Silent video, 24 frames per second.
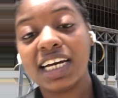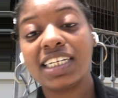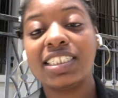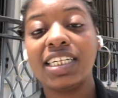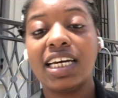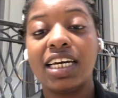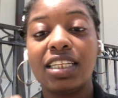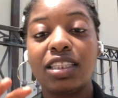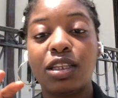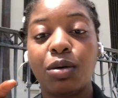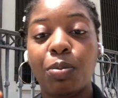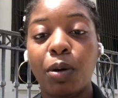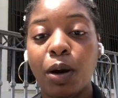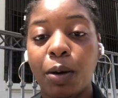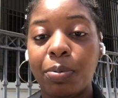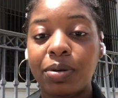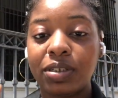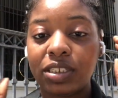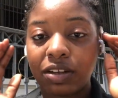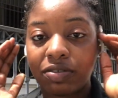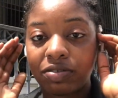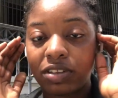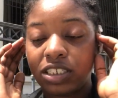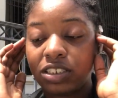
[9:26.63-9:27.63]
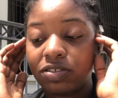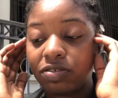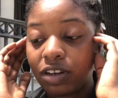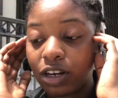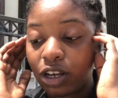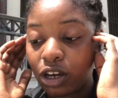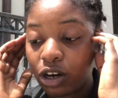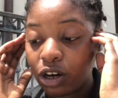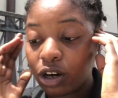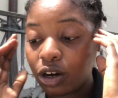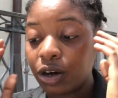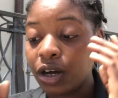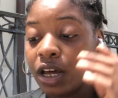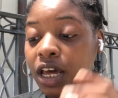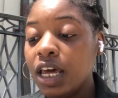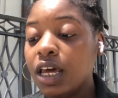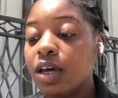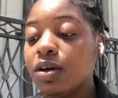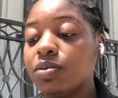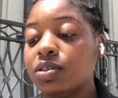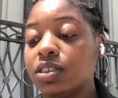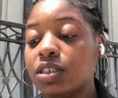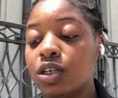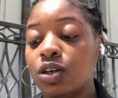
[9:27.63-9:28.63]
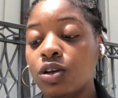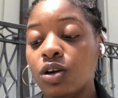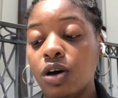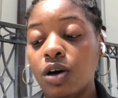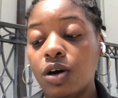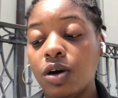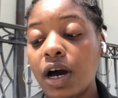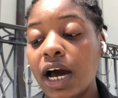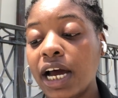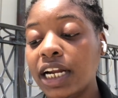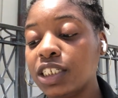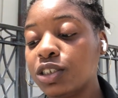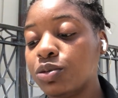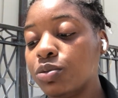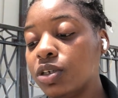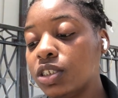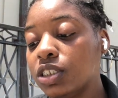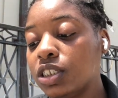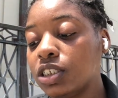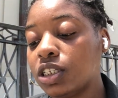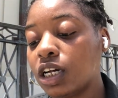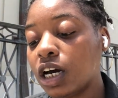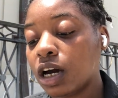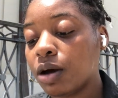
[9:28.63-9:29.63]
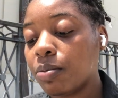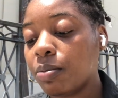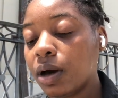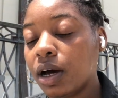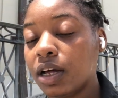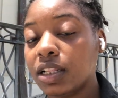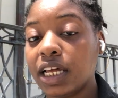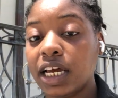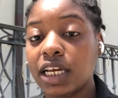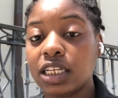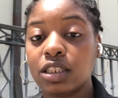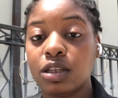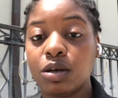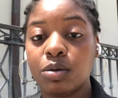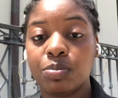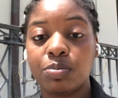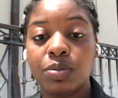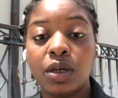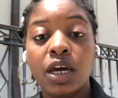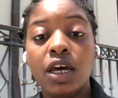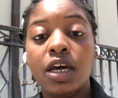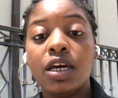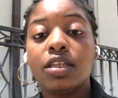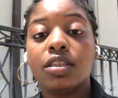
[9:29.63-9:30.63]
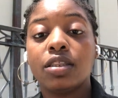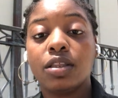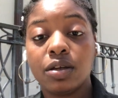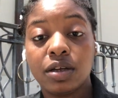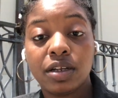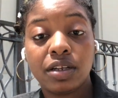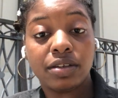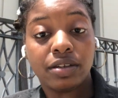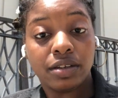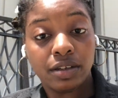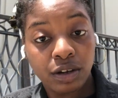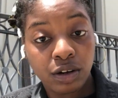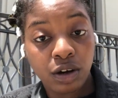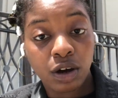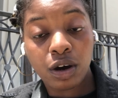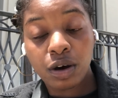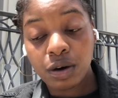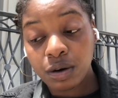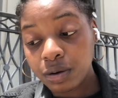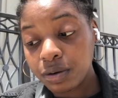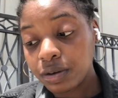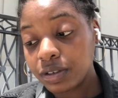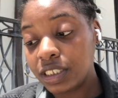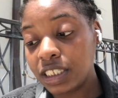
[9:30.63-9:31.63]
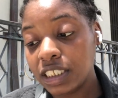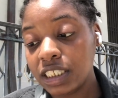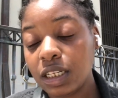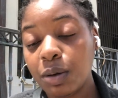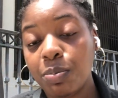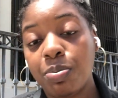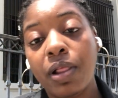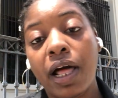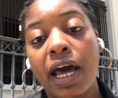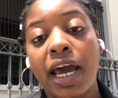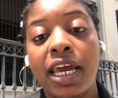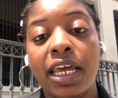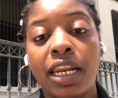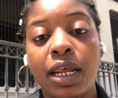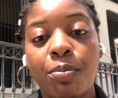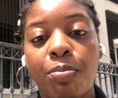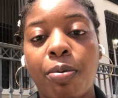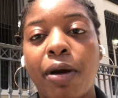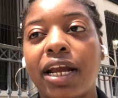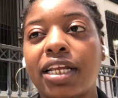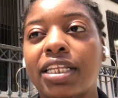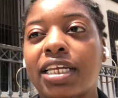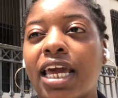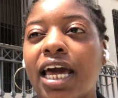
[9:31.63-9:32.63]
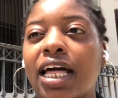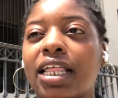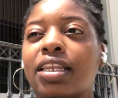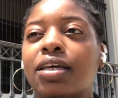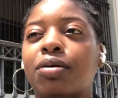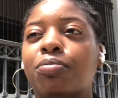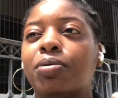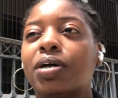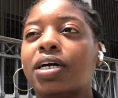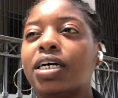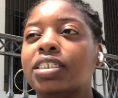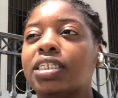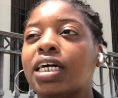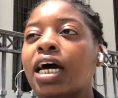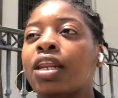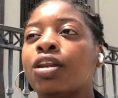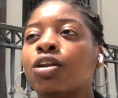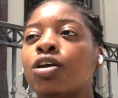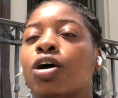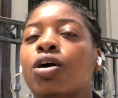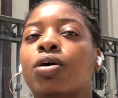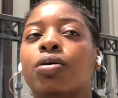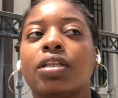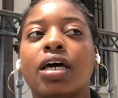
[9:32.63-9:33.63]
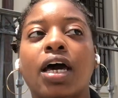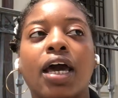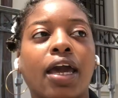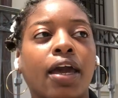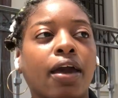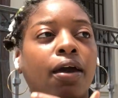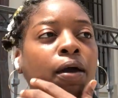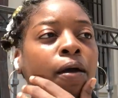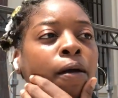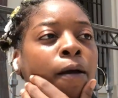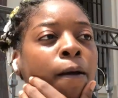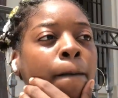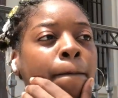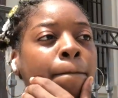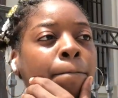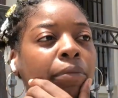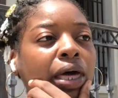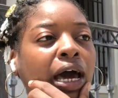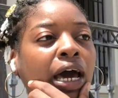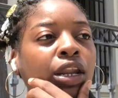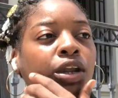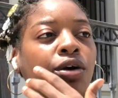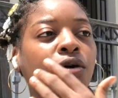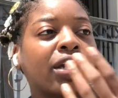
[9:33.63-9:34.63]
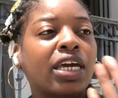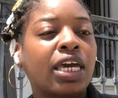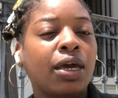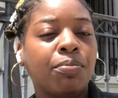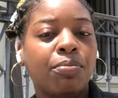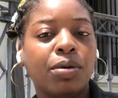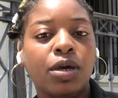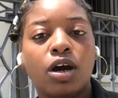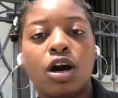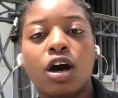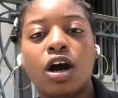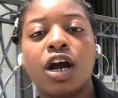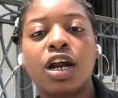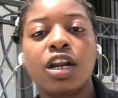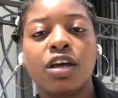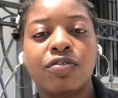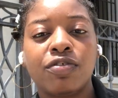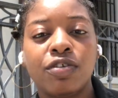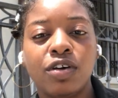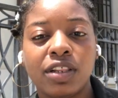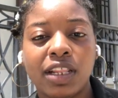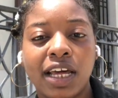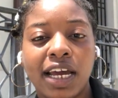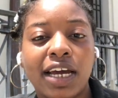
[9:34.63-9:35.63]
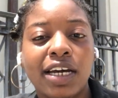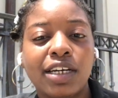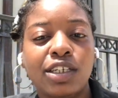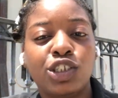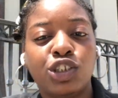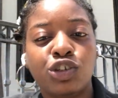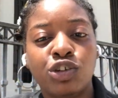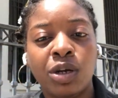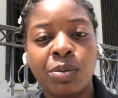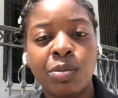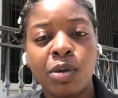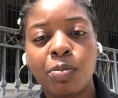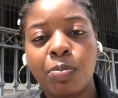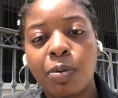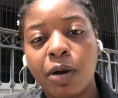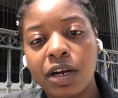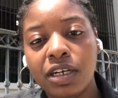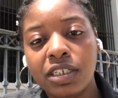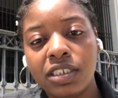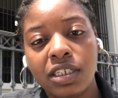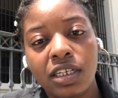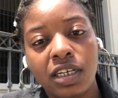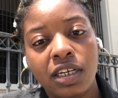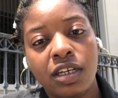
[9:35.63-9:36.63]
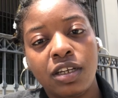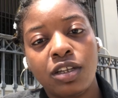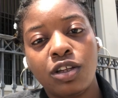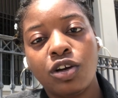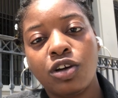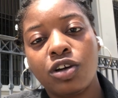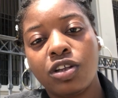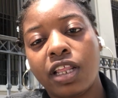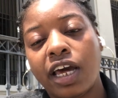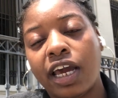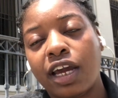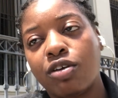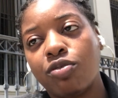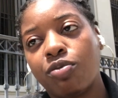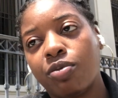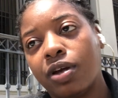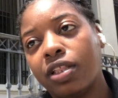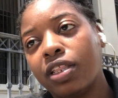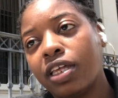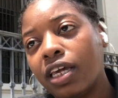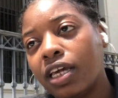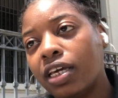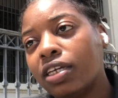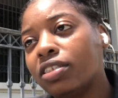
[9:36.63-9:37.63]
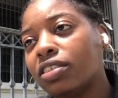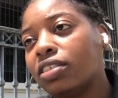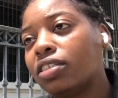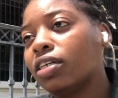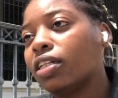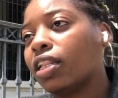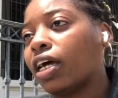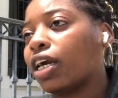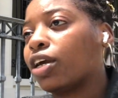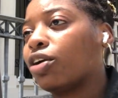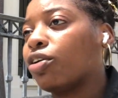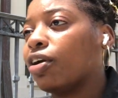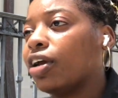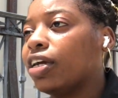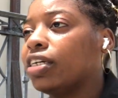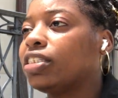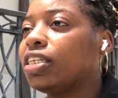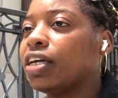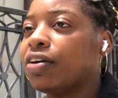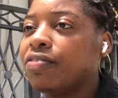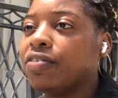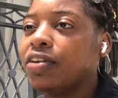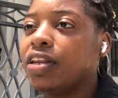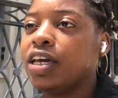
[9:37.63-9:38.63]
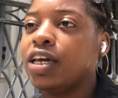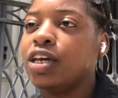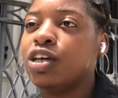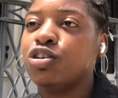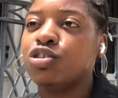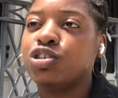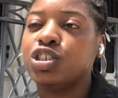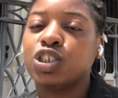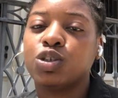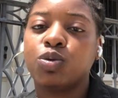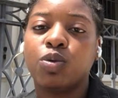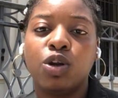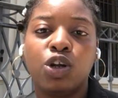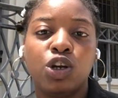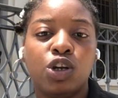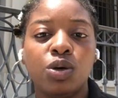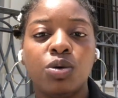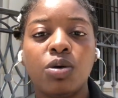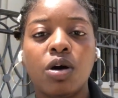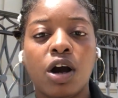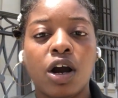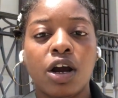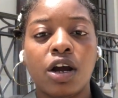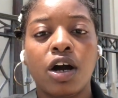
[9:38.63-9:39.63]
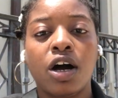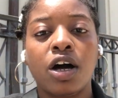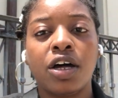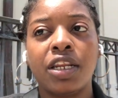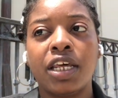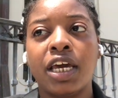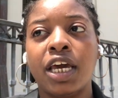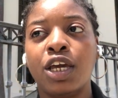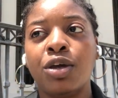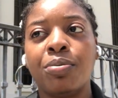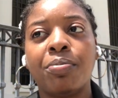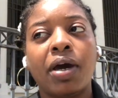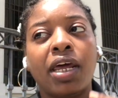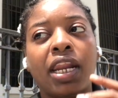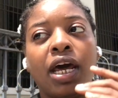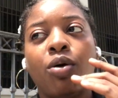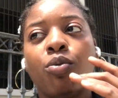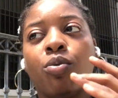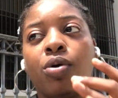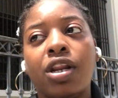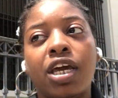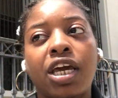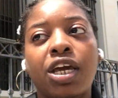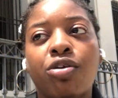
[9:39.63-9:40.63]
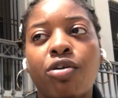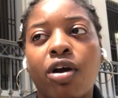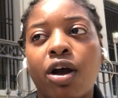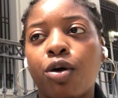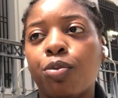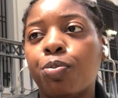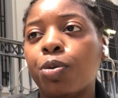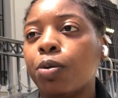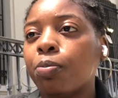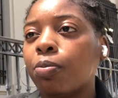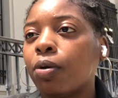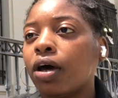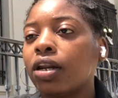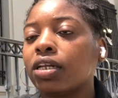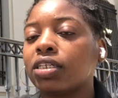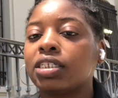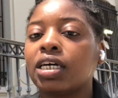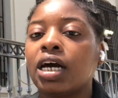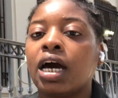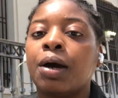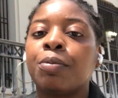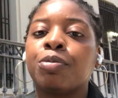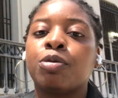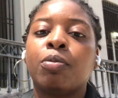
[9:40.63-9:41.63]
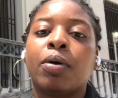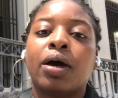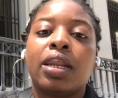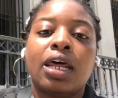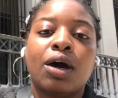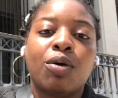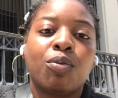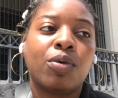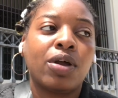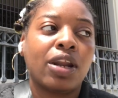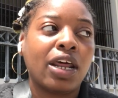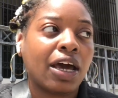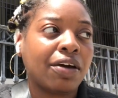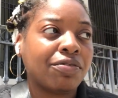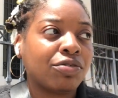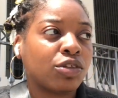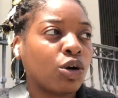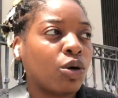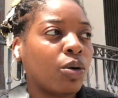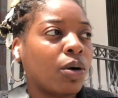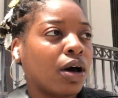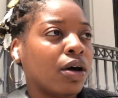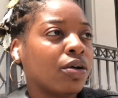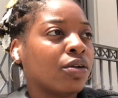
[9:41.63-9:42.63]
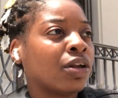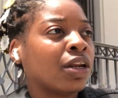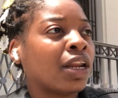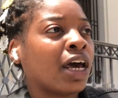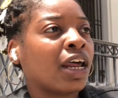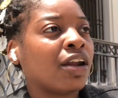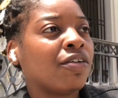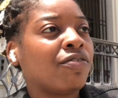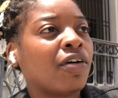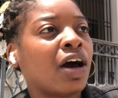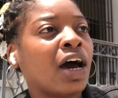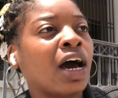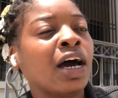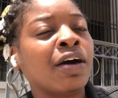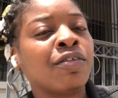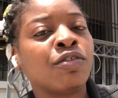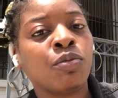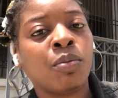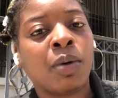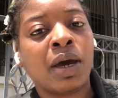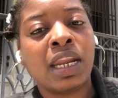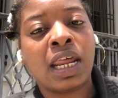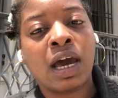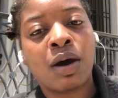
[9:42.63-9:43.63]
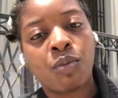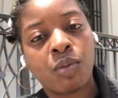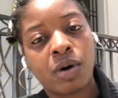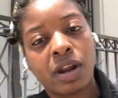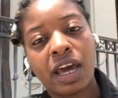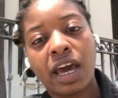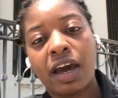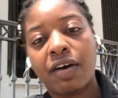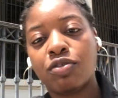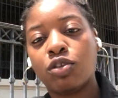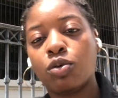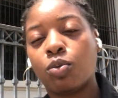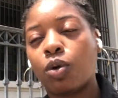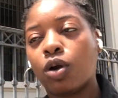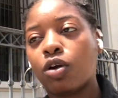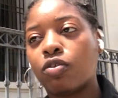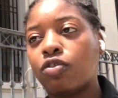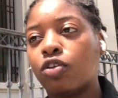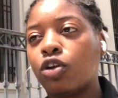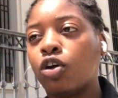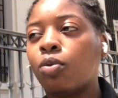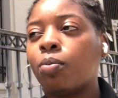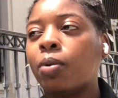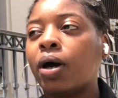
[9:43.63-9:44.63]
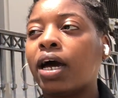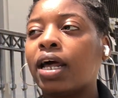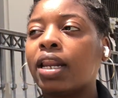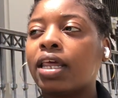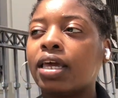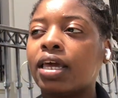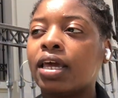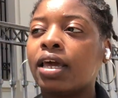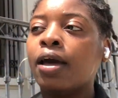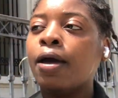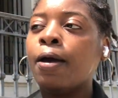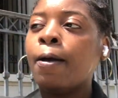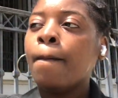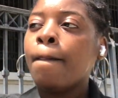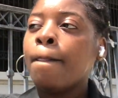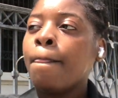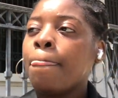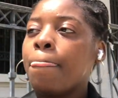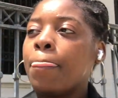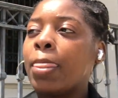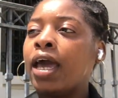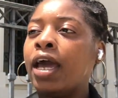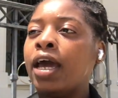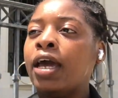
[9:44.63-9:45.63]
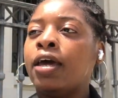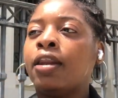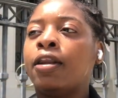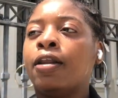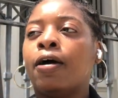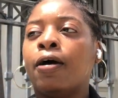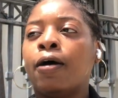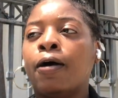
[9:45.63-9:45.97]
I said, the purpose of this video, it was, you know, I just wanted to talk about like the you know, just applying in practicality, because I know it can be hard if you're like a dreamy person, you're like really into like creativity and you just want to do art all day. You might not want to interact with people all the time. You might not want to have to go out on a 9 to 5. You might not want to have to work for nobody. And